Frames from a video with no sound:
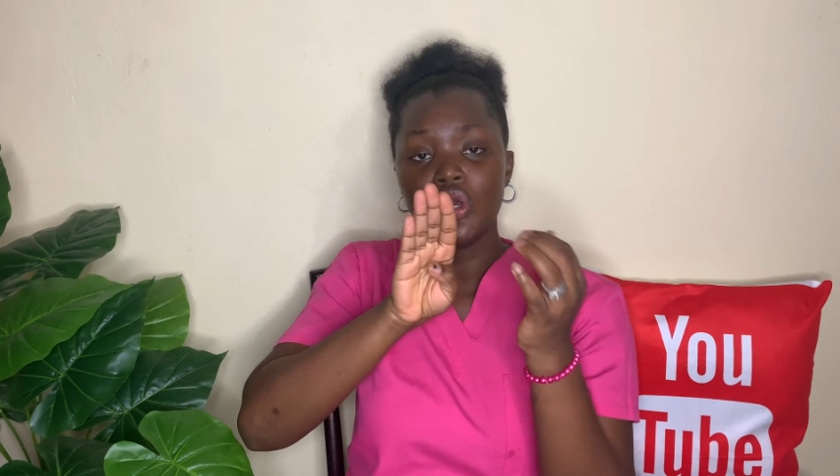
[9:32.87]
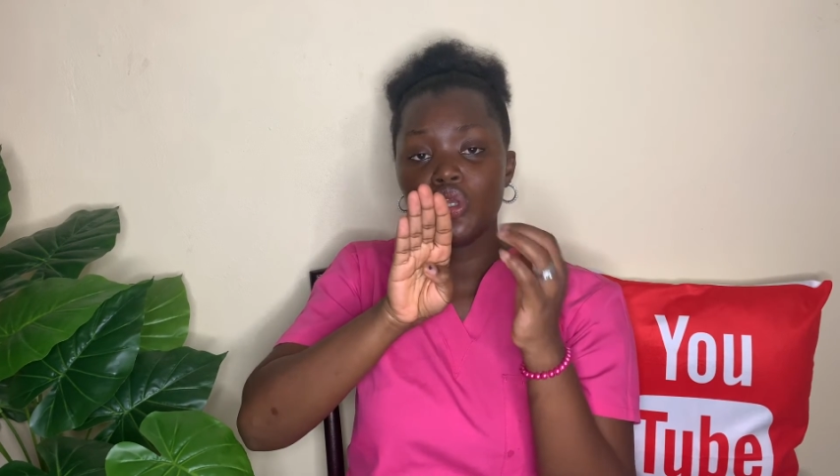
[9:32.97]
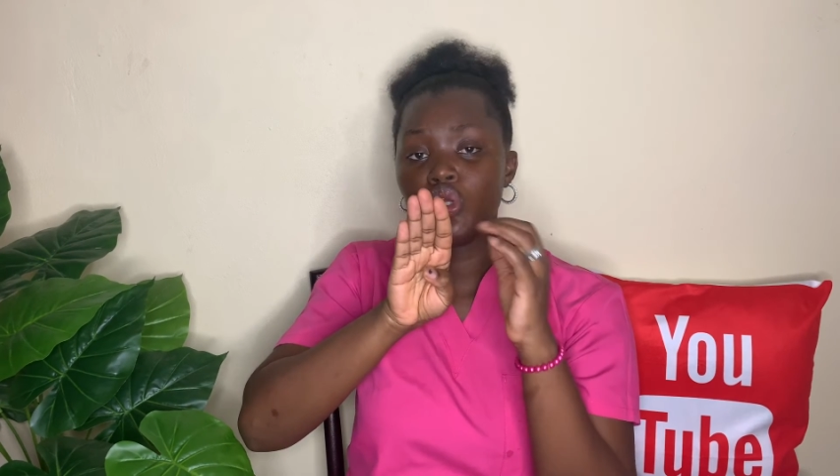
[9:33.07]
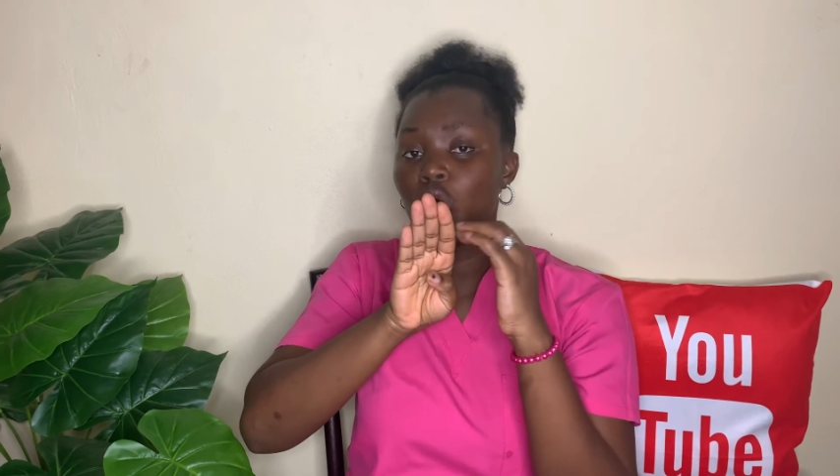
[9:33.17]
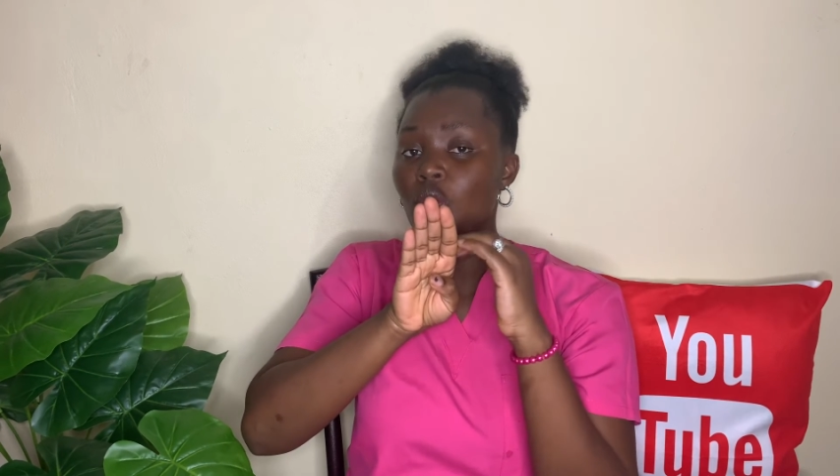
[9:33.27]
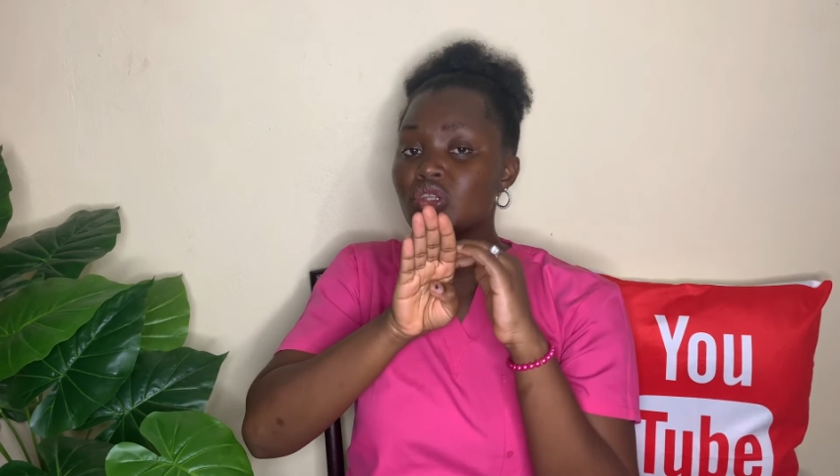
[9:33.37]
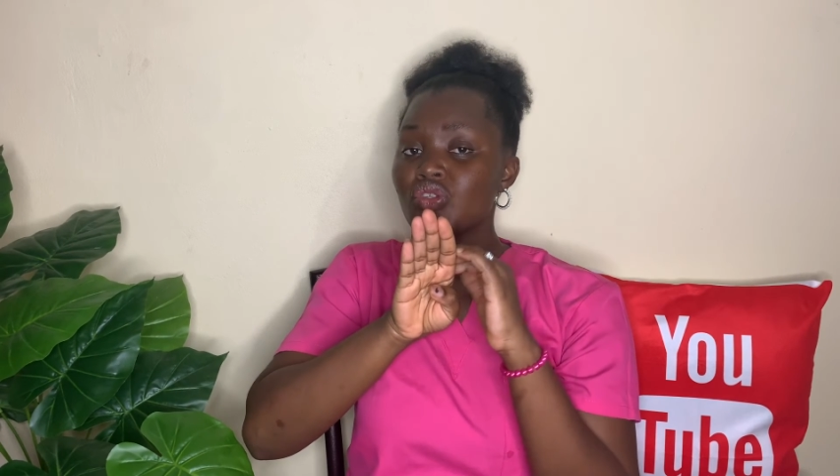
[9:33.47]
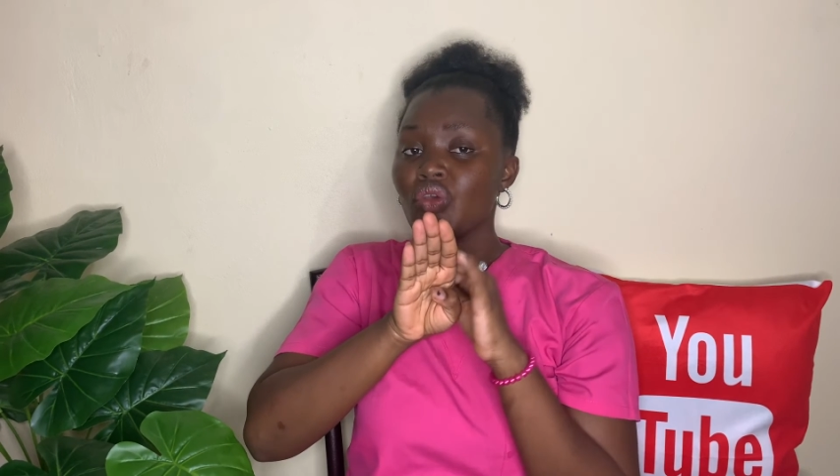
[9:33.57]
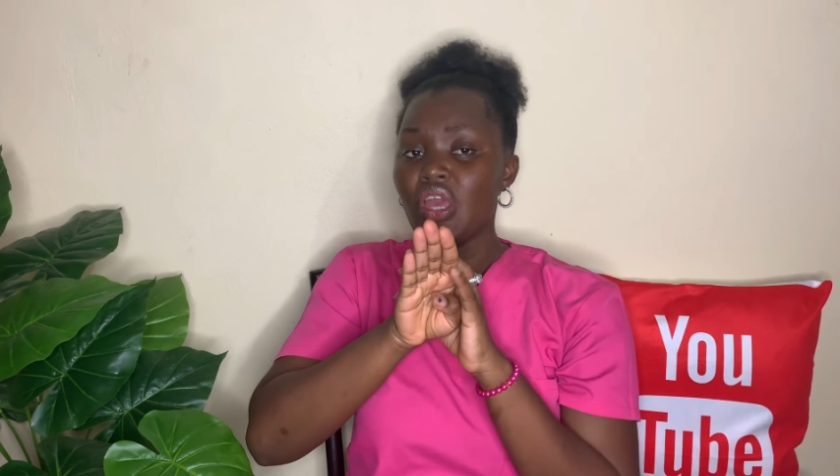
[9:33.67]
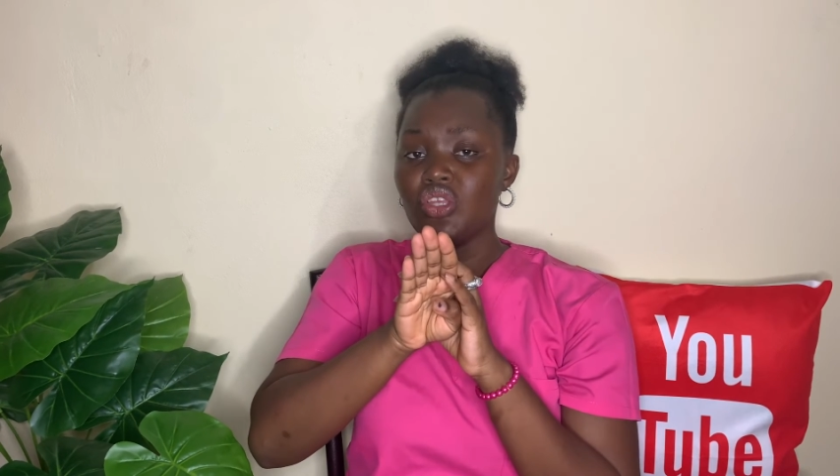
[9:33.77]
You don't want
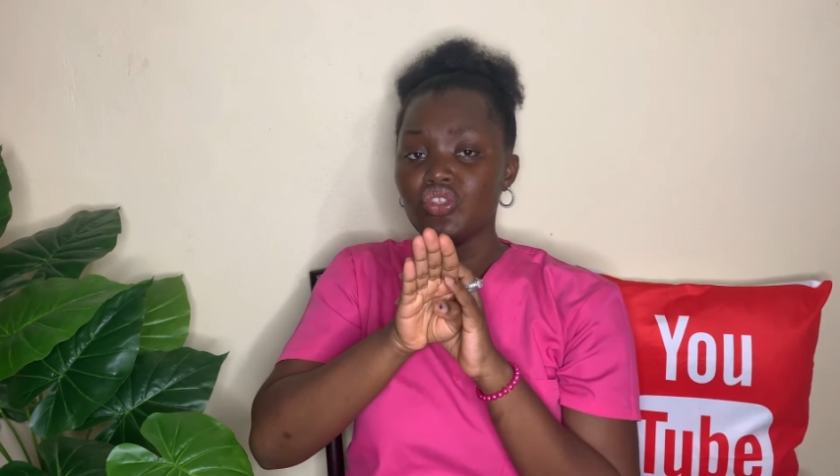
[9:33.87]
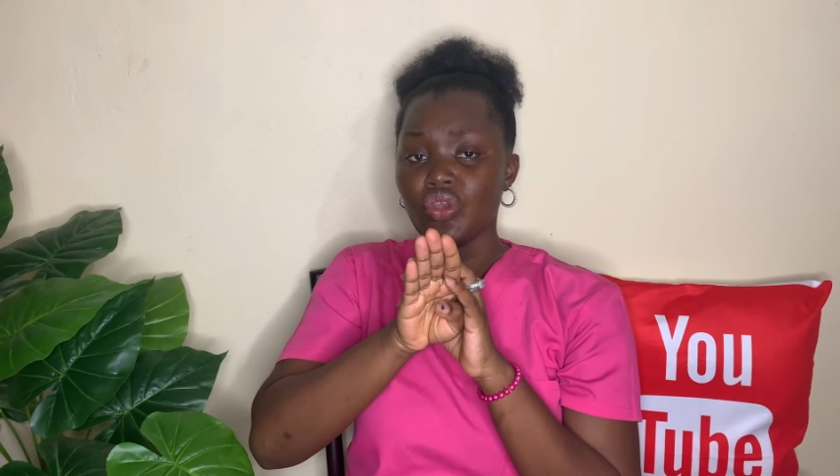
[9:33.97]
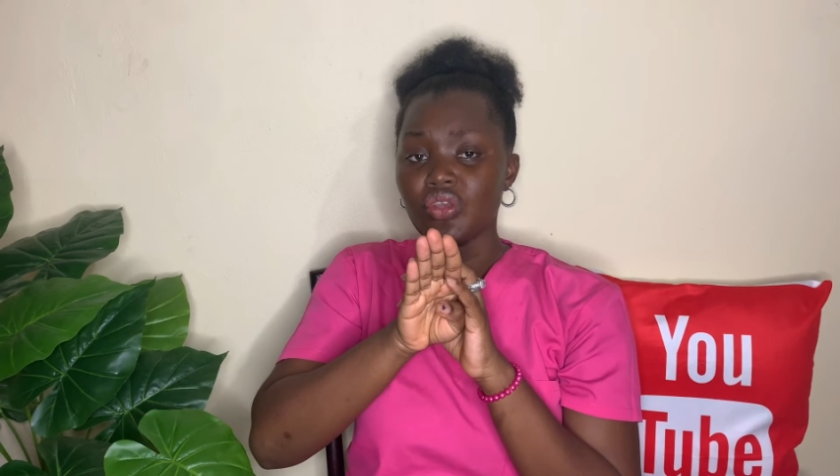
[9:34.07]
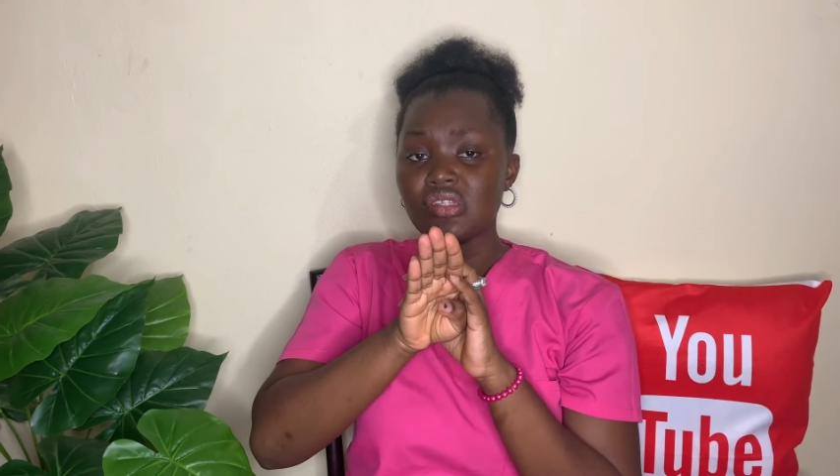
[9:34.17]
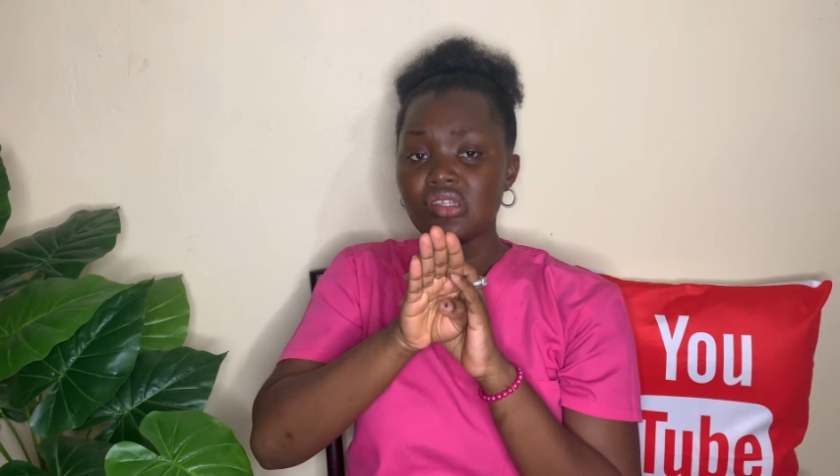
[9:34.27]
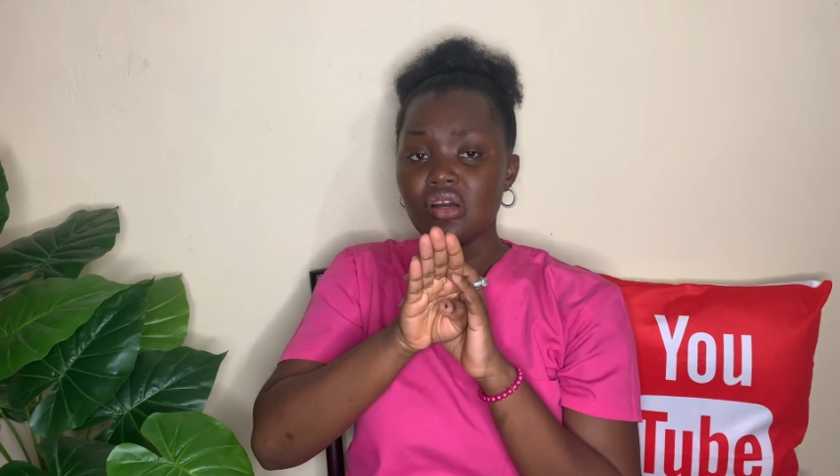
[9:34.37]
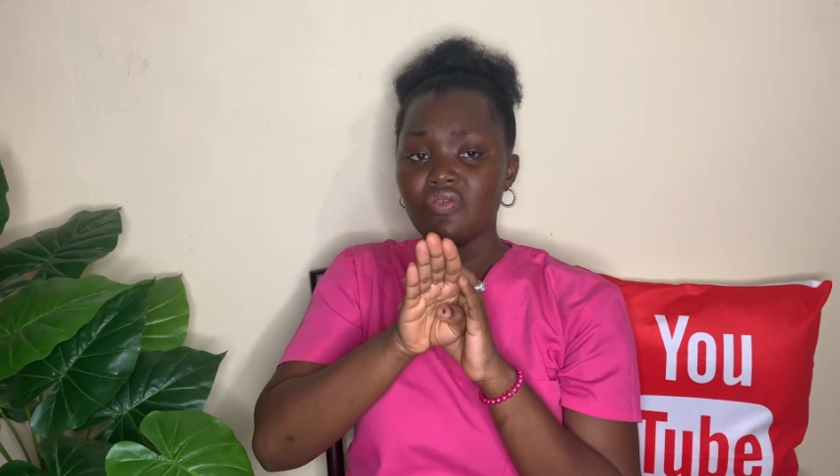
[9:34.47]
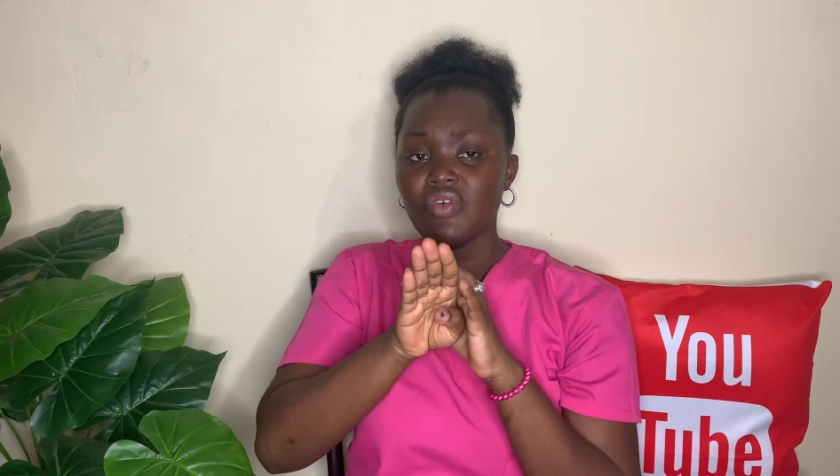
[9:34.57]
to injure yourself